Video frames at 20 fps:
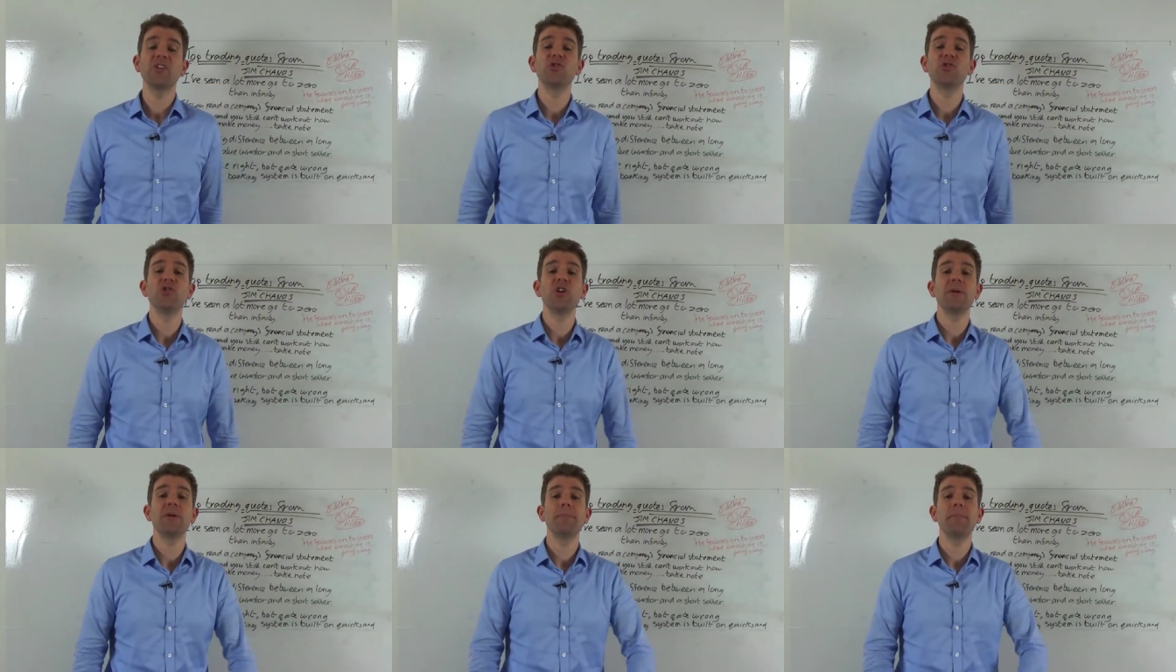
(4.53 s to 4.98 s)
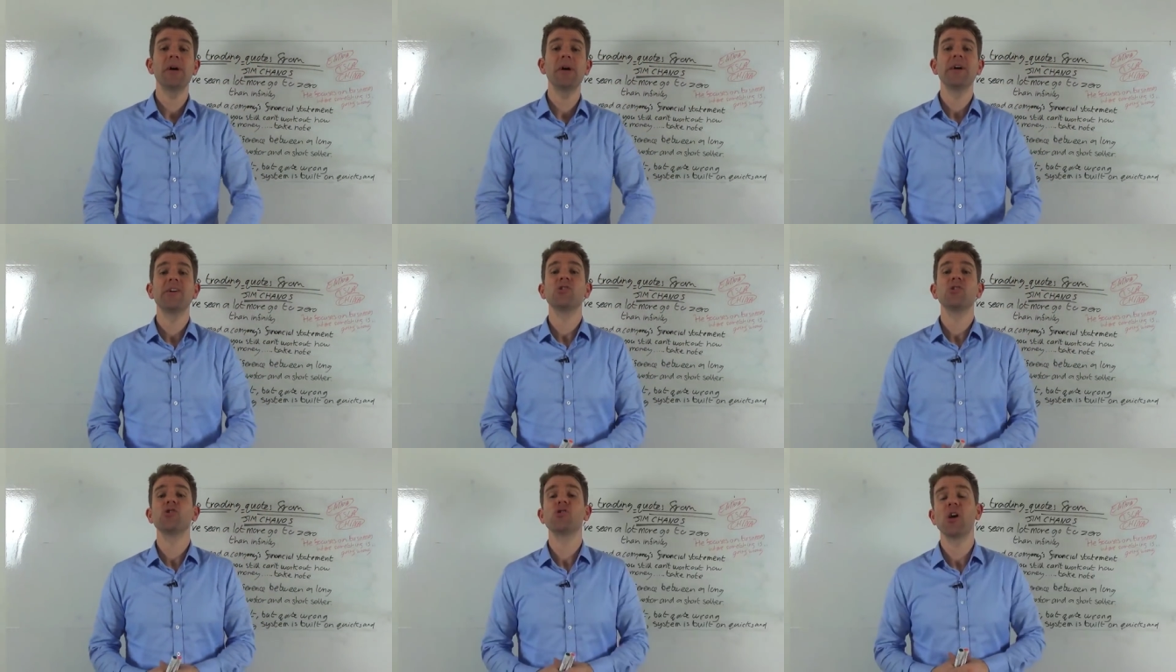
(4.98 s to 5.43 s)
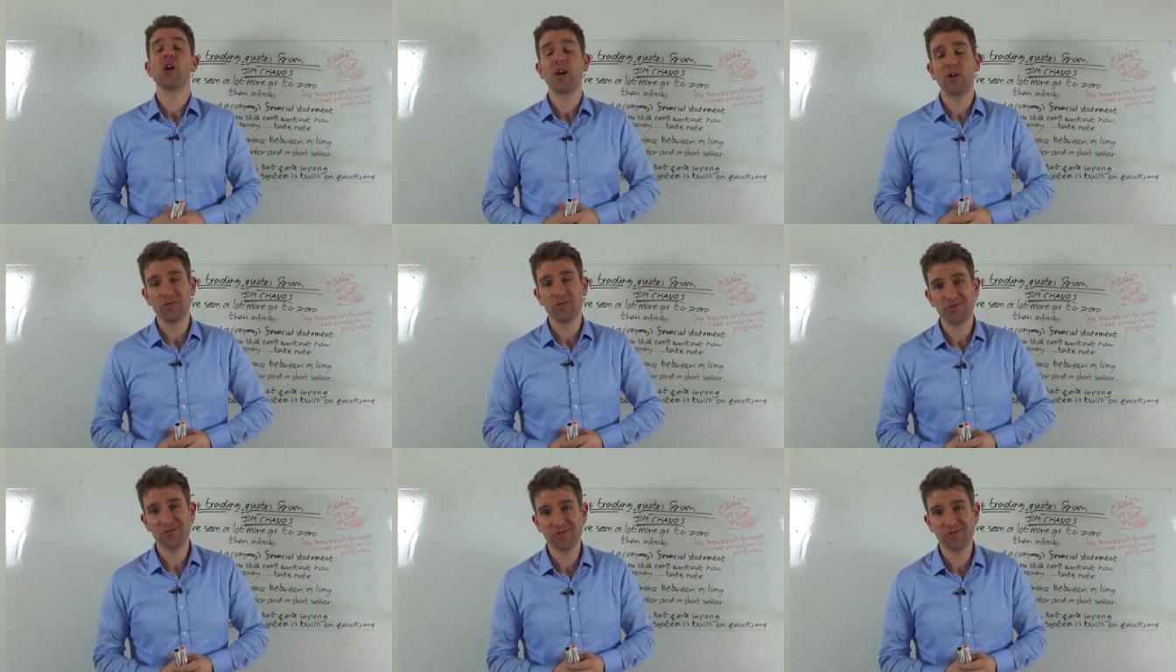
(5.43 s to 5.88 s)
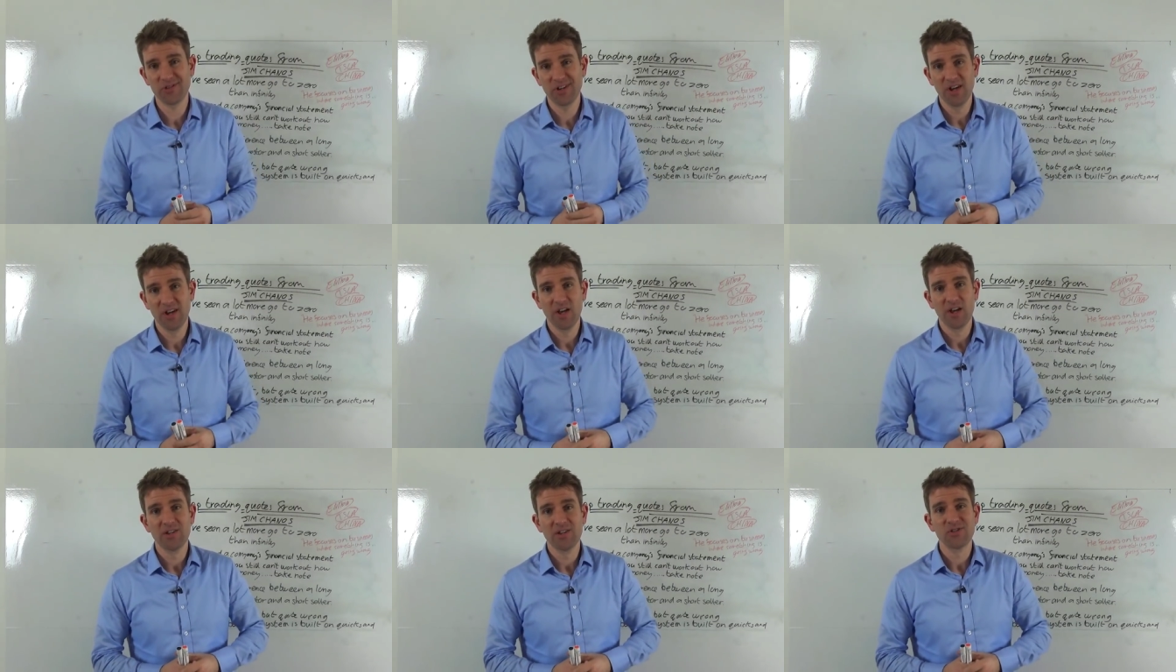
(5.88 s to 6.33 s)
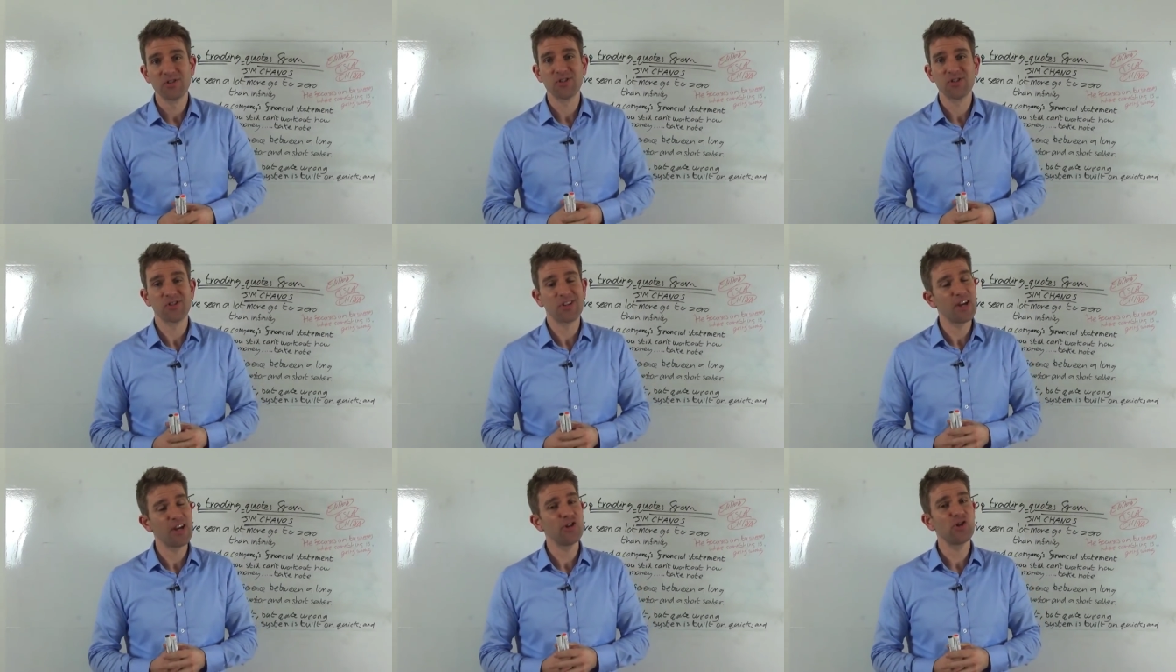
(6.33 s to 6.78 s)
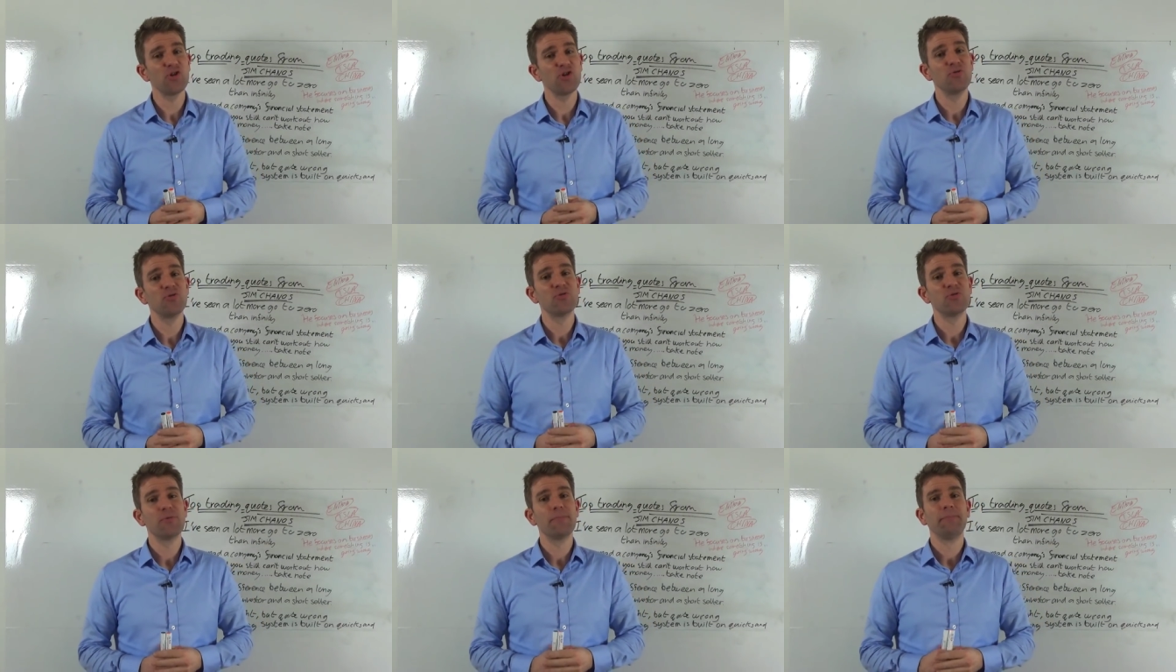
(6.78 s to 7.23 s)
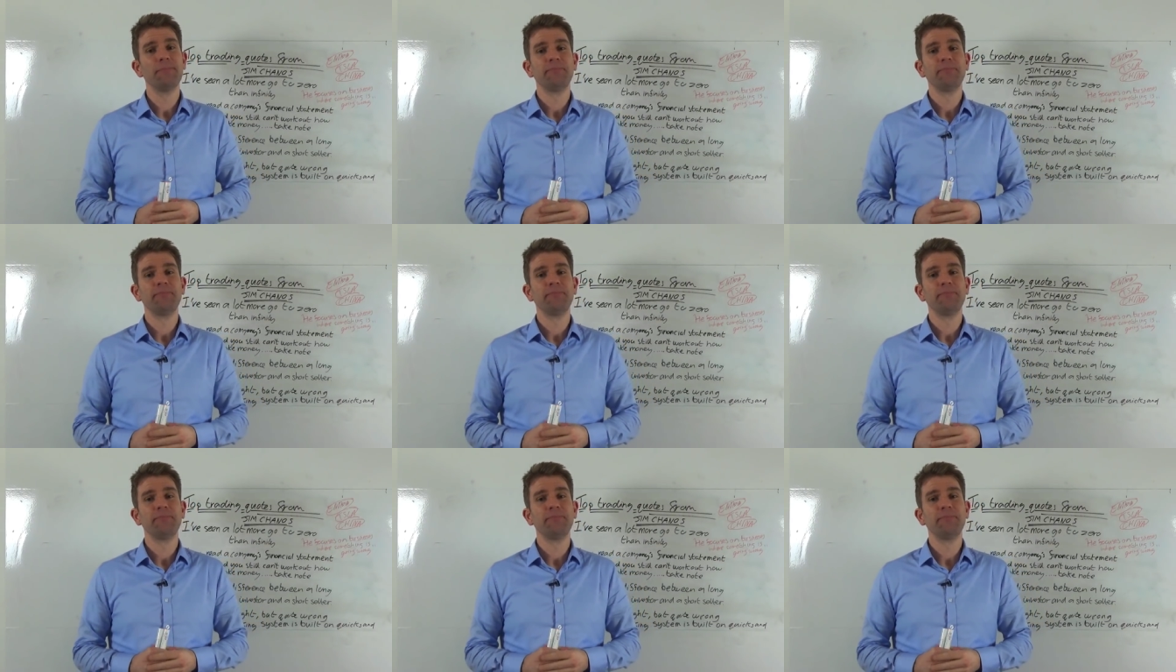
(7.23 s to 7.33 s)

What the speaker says: Jim Chanos. Stay tuned.